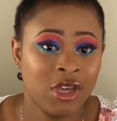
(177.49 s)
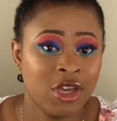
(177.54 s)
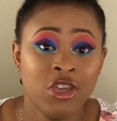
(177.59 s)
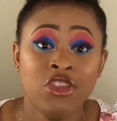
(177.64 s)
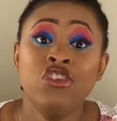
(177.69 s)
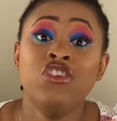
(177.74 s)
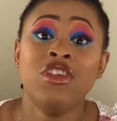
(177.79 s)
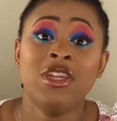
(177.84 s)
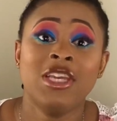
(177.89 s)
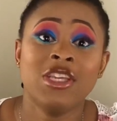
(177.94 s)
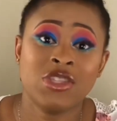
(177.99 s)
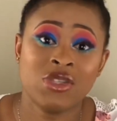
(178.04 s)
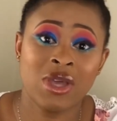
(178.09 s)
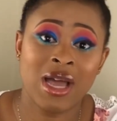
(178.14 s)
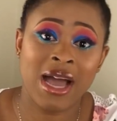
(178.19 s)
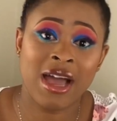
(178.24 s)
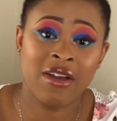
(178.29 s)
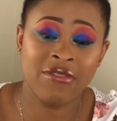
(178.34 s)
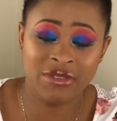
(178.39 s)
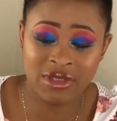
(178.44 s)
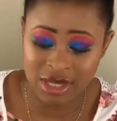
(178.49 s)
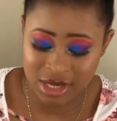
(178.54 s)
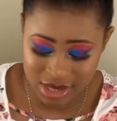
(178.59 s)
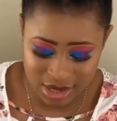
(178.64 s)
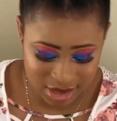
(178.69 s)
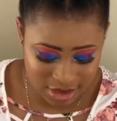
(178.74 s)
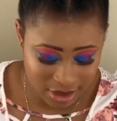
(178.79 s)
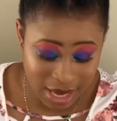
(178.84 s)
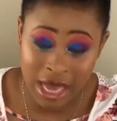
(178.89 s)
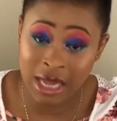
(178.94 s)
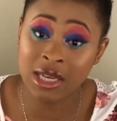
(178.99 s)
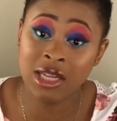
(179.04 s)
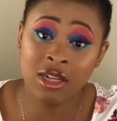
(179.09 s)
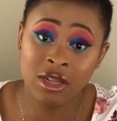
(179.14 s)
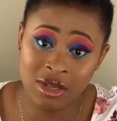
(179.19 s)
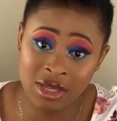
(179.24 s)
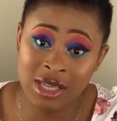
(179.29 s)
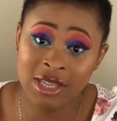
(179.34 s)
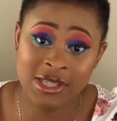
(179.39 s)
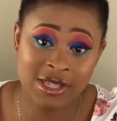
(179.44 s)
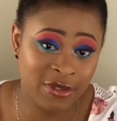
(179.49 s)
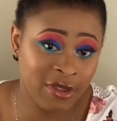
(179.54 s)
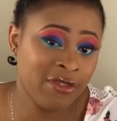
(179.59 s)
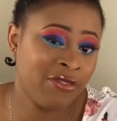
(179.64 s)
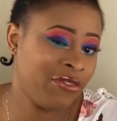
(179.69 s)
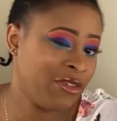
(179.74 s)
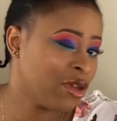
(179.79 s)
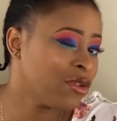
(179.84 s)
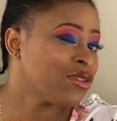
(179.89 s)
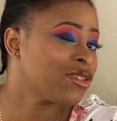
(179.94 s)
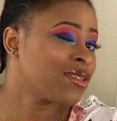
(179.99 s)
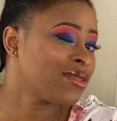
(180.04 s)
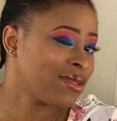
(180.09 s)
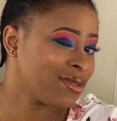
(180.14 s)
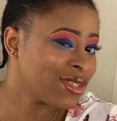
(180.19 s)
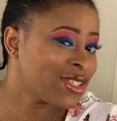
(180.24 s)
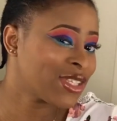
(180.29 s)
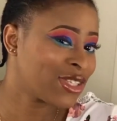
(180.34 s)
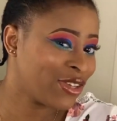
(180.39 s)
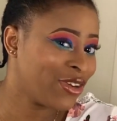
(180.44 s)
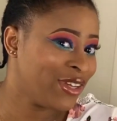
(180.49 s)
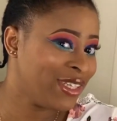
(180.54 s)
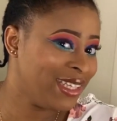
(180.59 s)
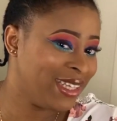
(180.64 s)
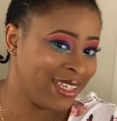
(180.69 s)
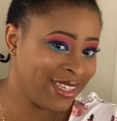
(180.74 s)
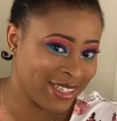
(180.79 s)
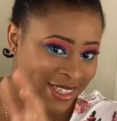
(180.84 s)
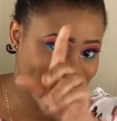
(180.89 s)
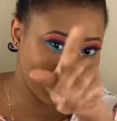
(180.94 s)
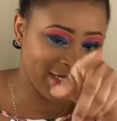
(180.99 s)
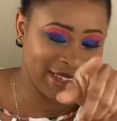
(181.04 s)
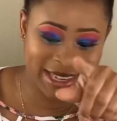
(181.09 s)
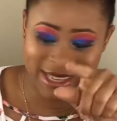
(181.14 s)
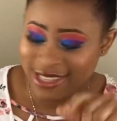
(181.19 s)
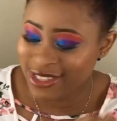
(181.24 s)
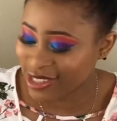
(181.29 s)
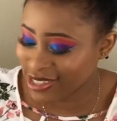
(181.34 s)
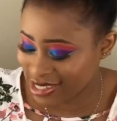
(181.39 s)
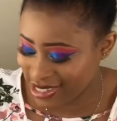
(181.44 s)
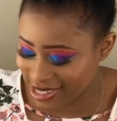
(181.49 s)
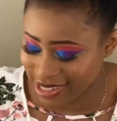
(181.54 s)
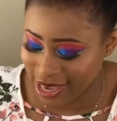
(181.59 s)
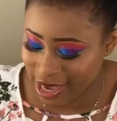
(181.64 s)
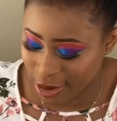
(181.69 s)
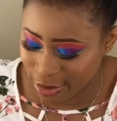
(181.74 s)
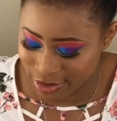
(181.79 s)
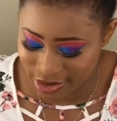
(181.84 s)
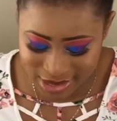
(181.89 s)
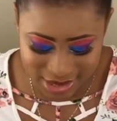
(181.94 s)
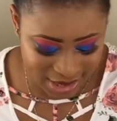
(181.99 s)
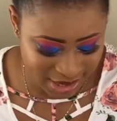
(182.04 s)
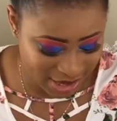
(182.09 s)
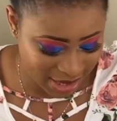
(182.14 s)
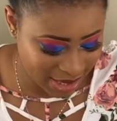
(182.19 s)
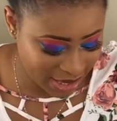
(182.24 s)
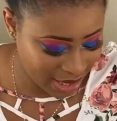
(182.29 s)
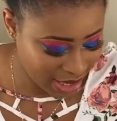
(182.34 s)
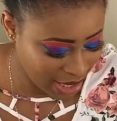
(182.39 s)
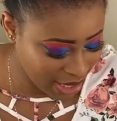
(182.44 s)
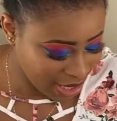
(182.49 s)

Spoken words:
You need to have this, and it feels sturdy. So let's just how it is.